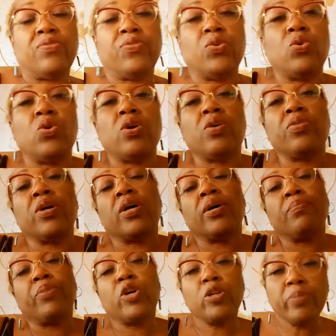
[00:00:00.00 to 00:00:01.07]
for
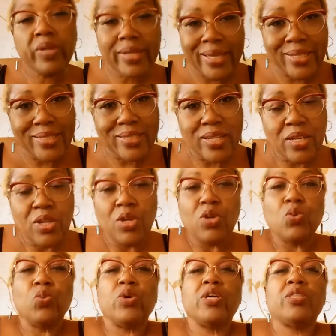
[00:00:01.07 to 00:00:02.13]
the permanent
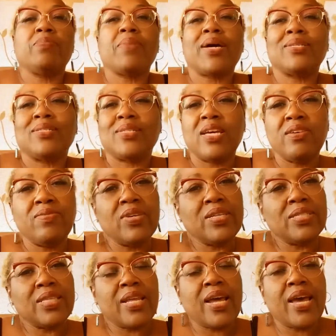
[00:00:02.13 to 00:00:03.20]
with my
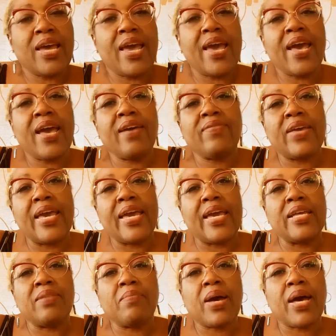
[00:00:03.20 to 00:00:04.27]
savings that I have
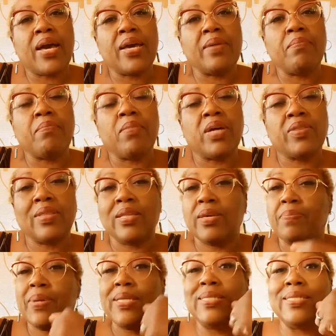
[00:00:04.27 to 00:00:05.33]
and my monthly
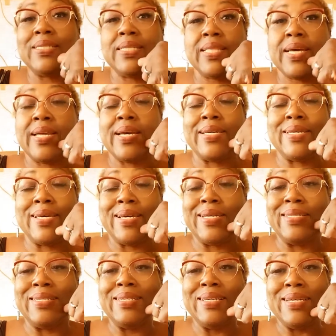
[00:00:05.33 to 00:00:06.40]
pension that I
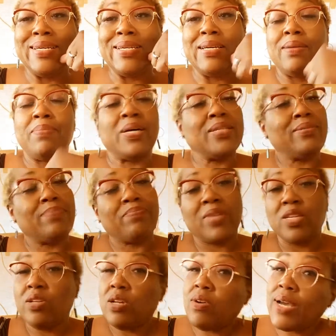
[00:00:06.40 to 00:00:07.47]
get. But,
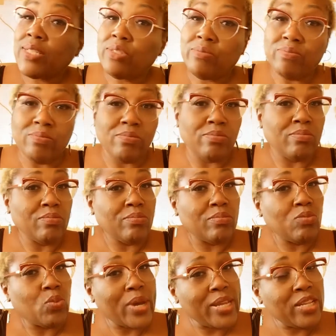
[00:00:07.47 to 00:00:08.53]
you know, I
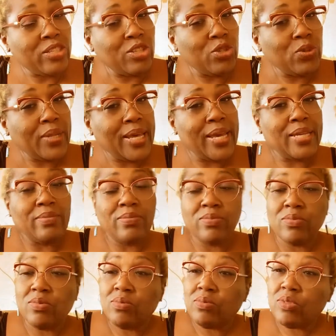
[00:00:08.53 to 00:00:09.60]
waited too late,
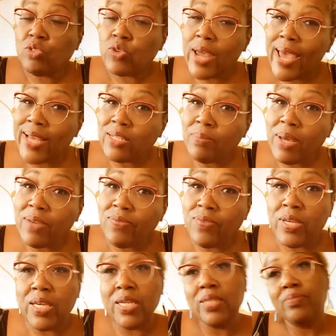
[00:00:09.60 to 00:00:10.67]
dragged my
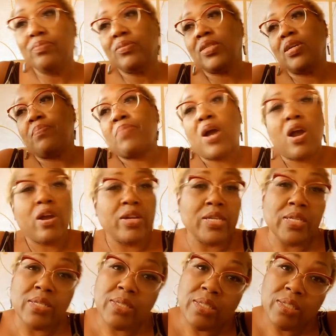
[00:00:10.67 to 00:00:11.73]
feet, partied
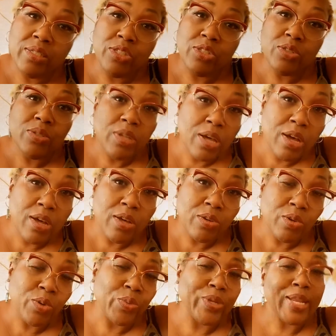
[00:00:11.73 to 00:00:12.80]
a little too long
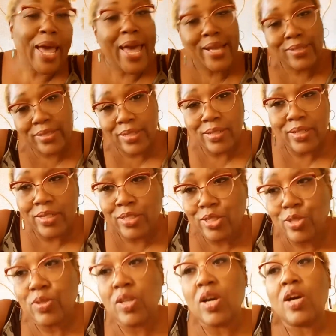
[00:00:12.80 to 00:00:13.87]
or relaxed a little too
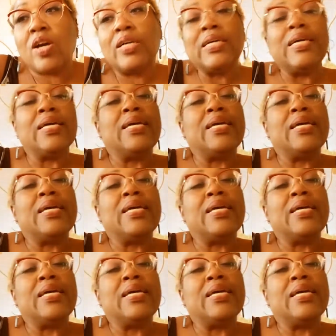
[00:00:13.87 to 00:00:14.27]
long.